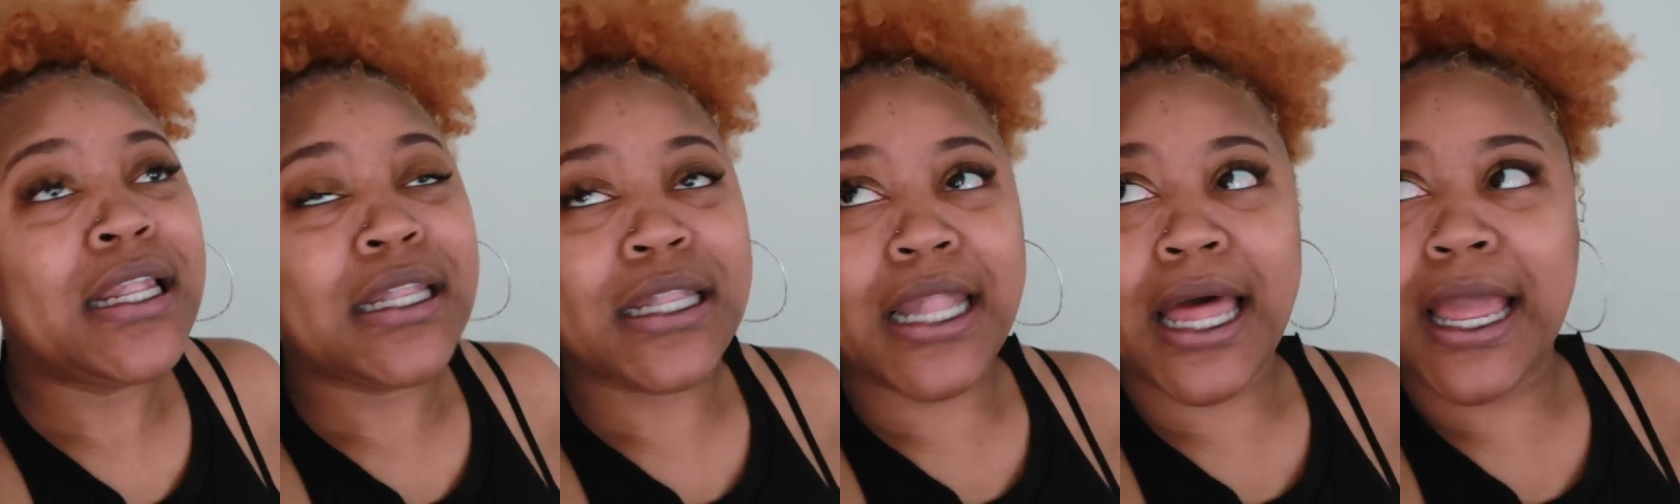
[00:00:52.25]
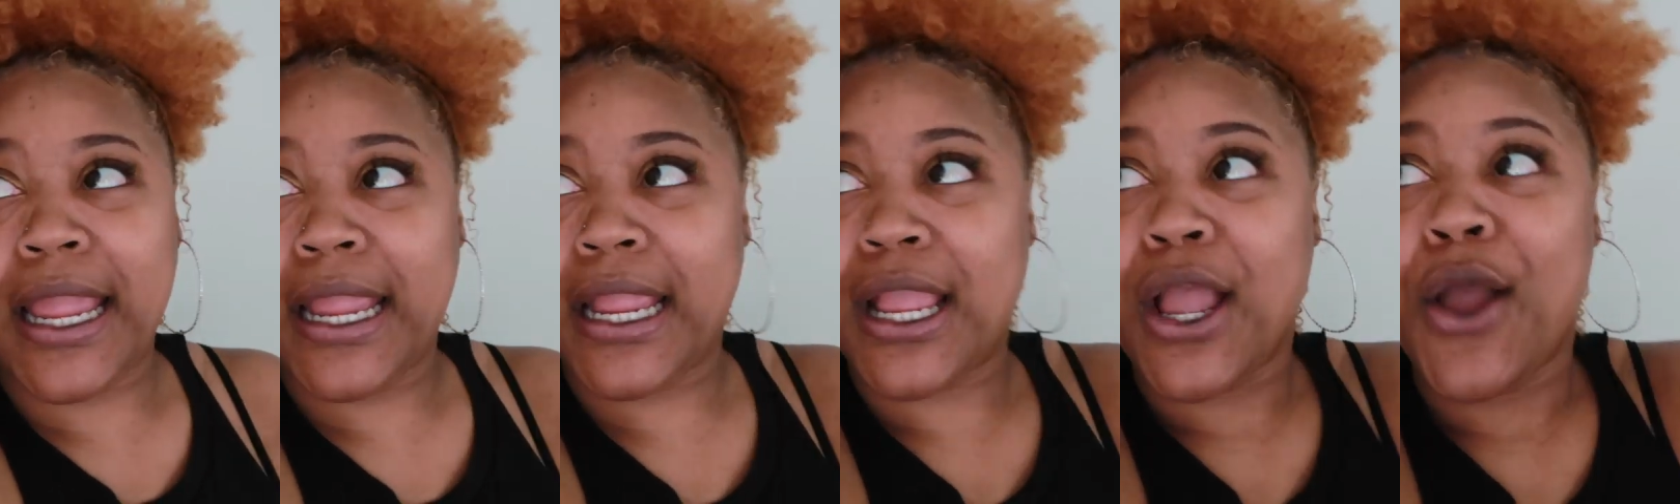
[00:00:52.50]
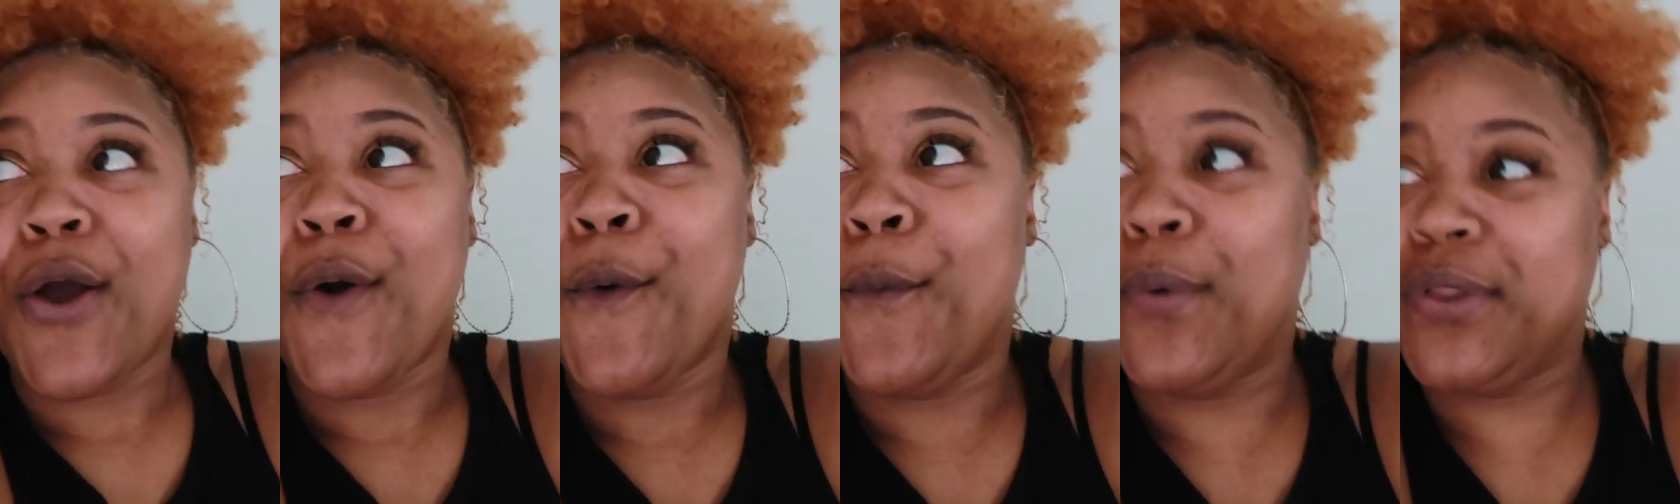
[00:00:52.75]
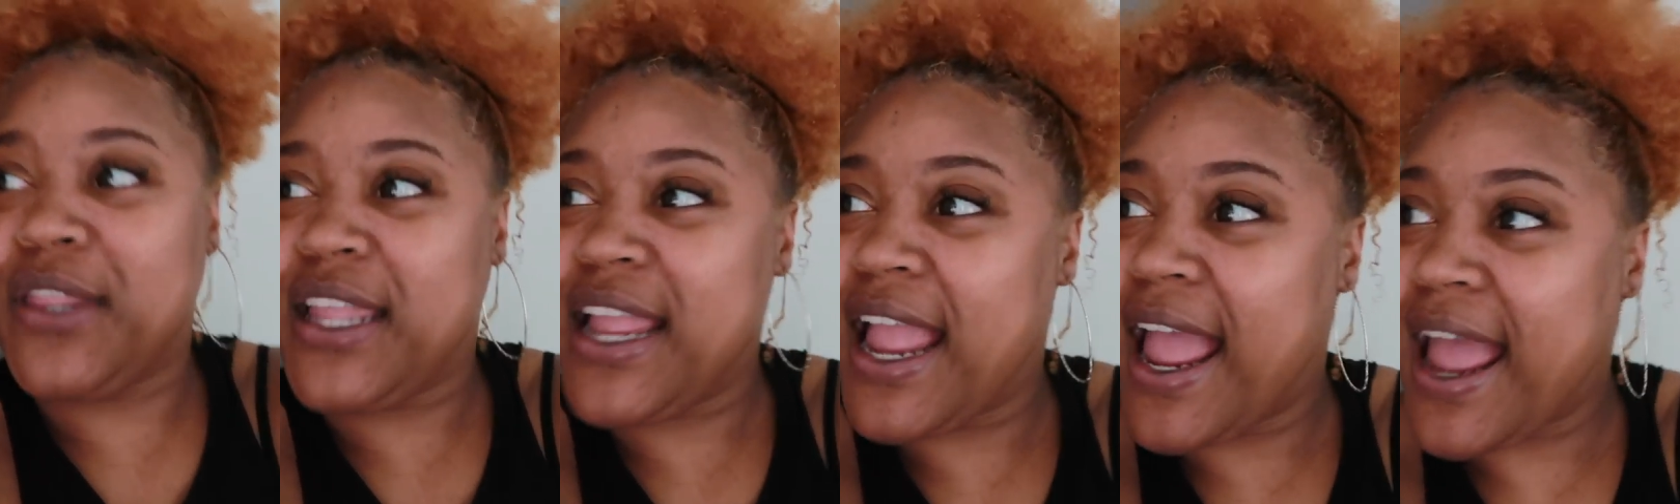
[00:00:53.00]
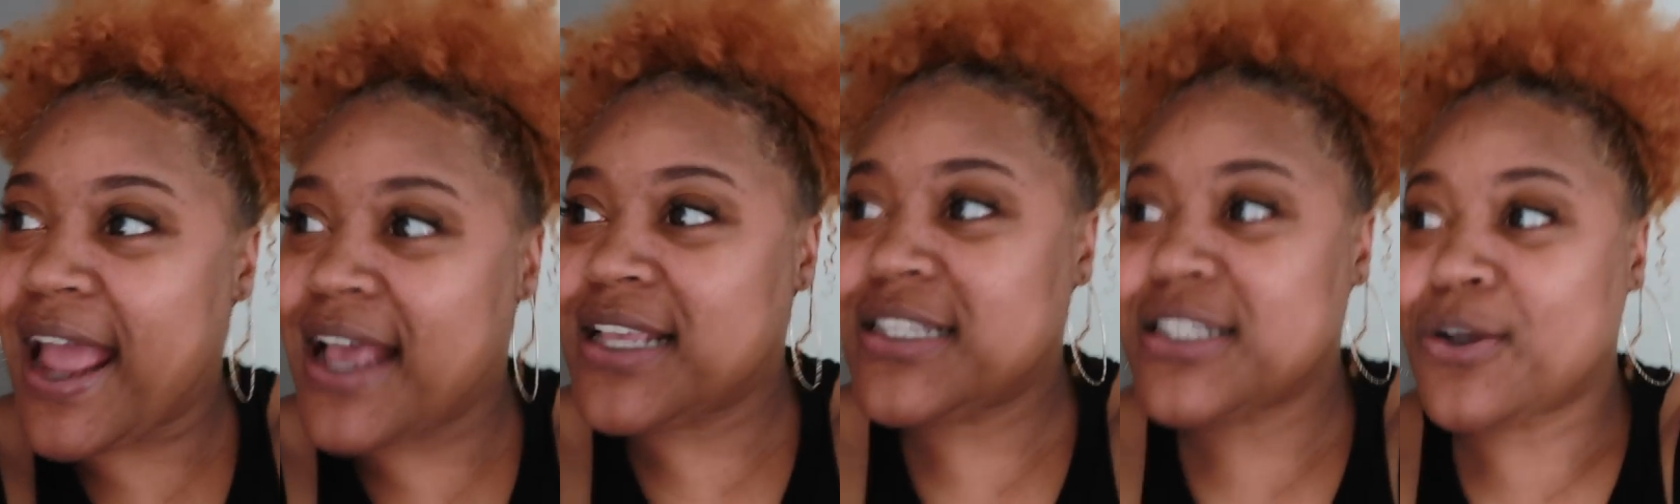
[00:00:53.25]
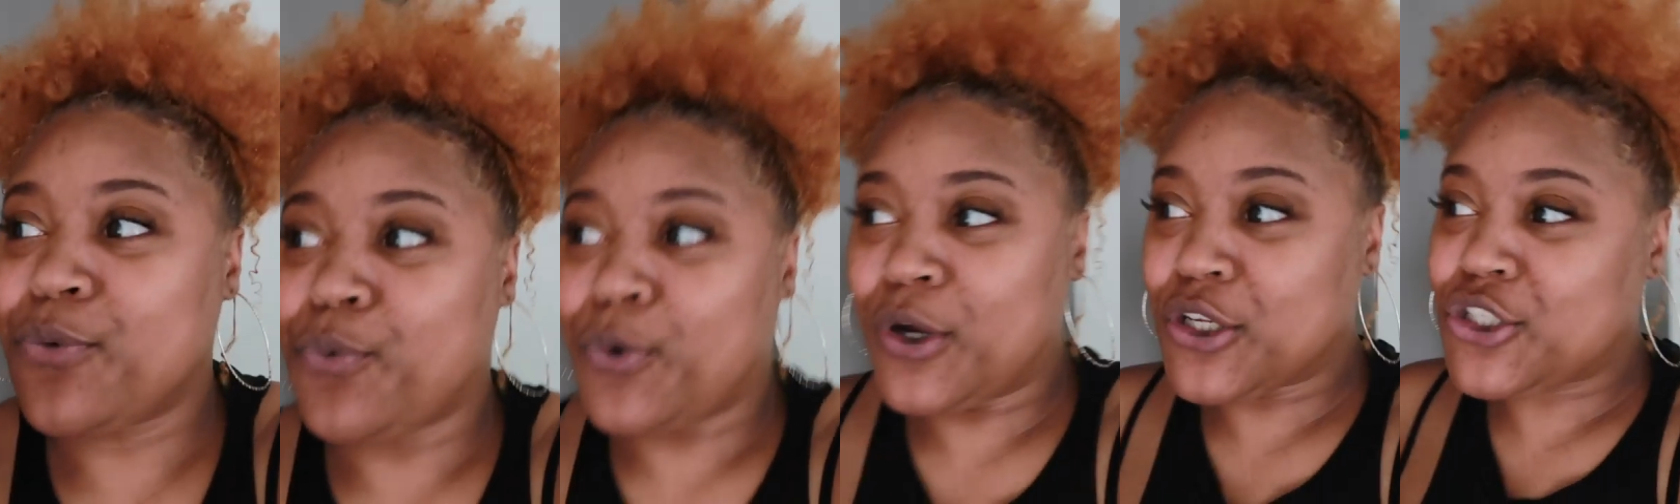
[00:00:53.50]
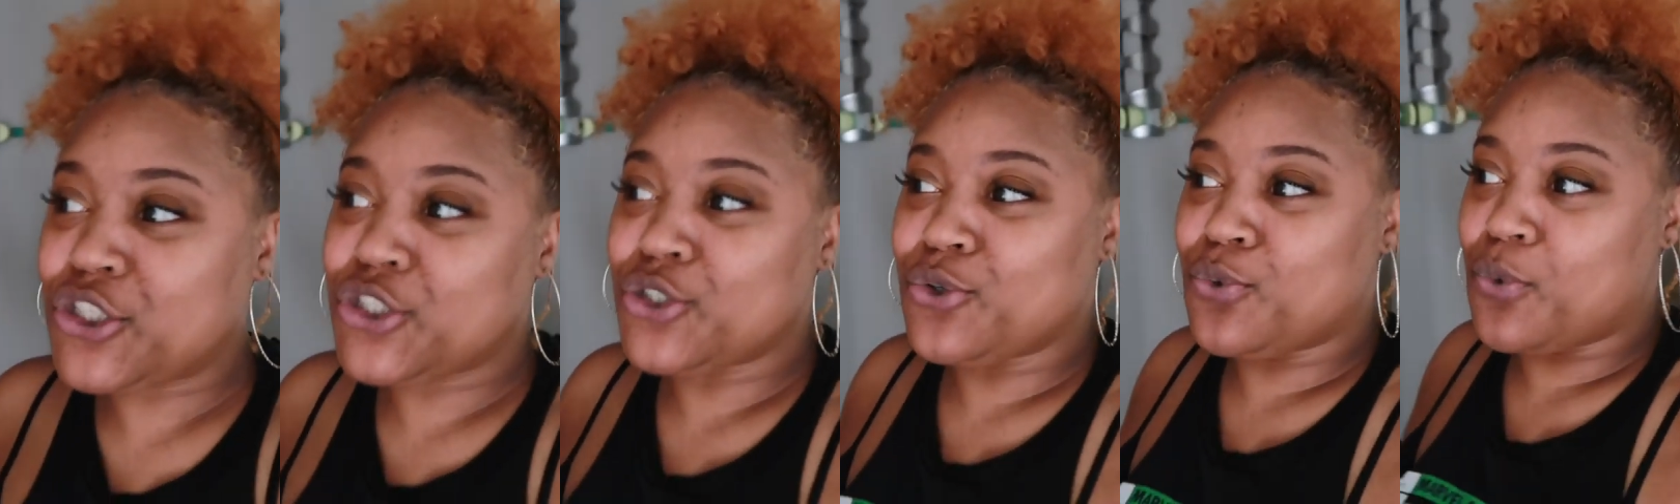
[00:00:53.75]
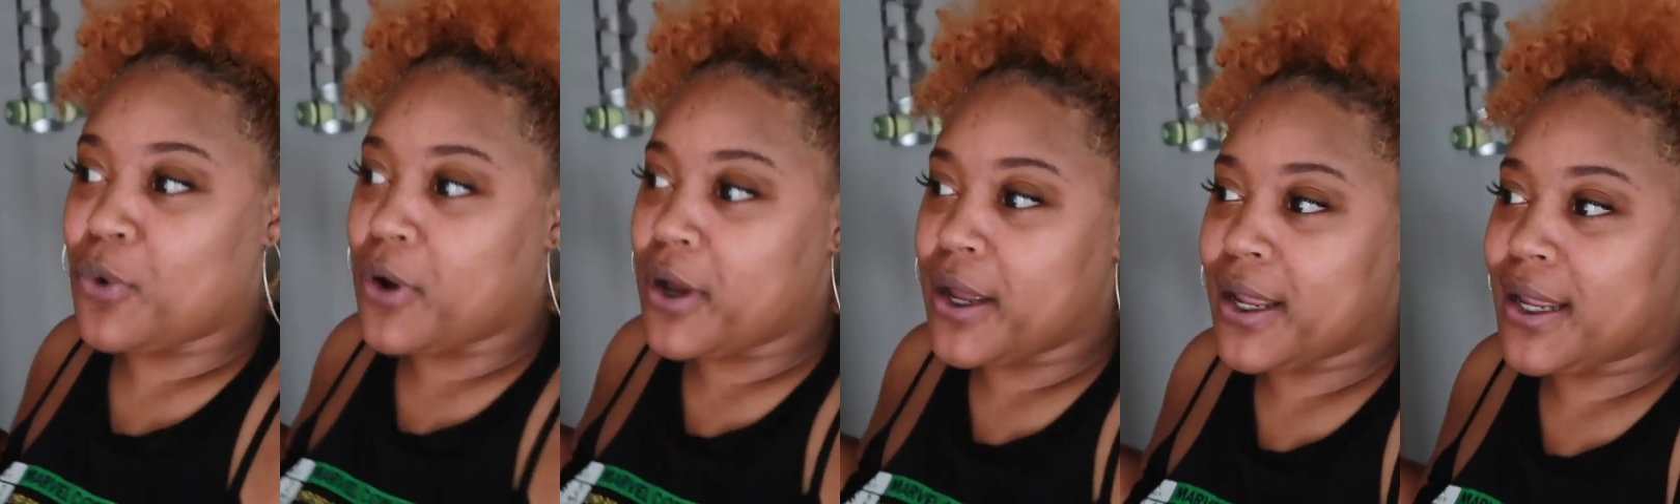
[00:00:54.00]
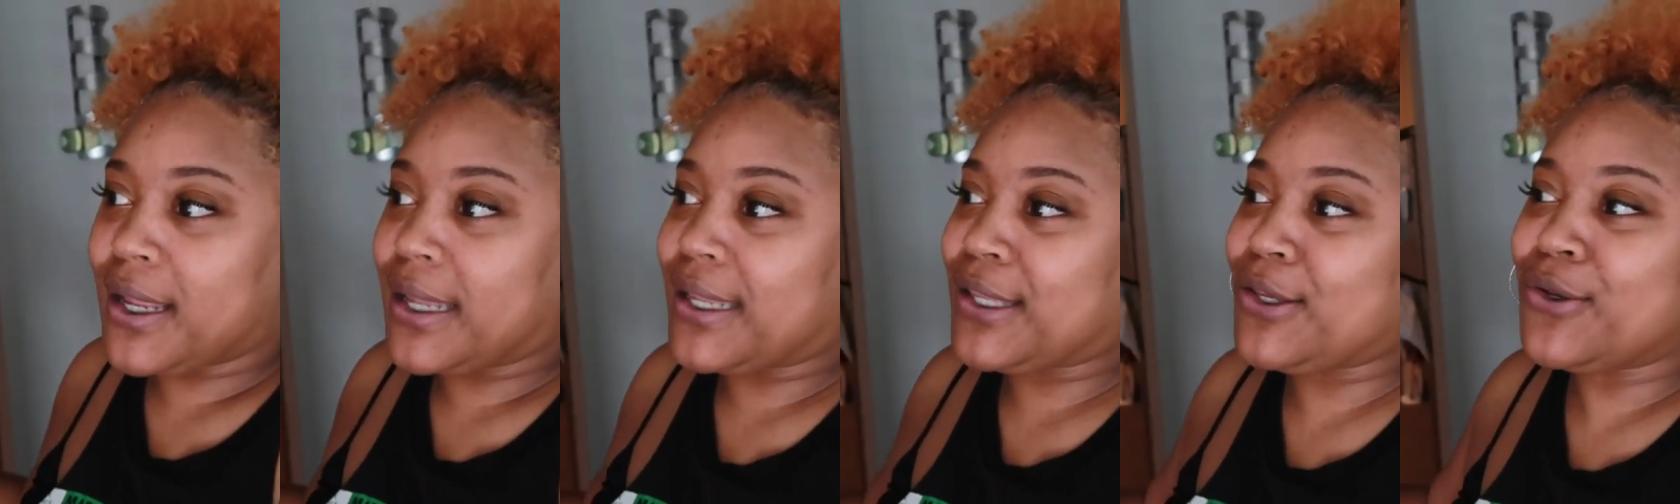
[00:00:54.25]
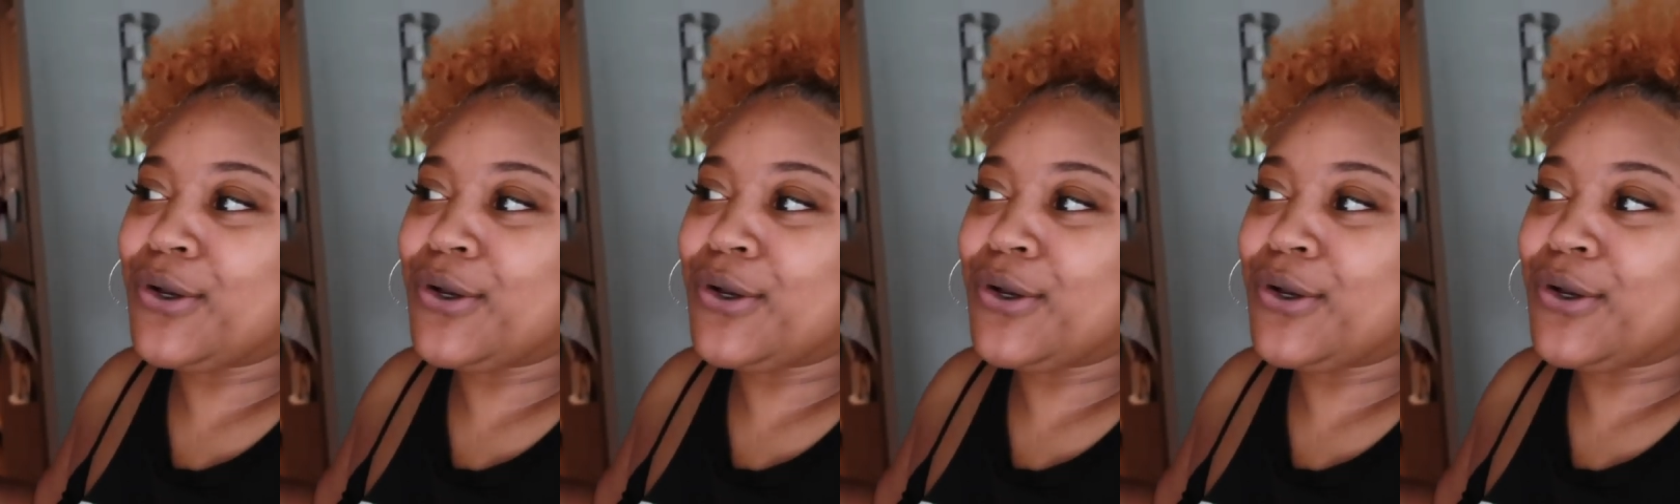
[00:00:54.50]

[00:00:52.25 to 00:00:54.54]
Like when they ask what you want,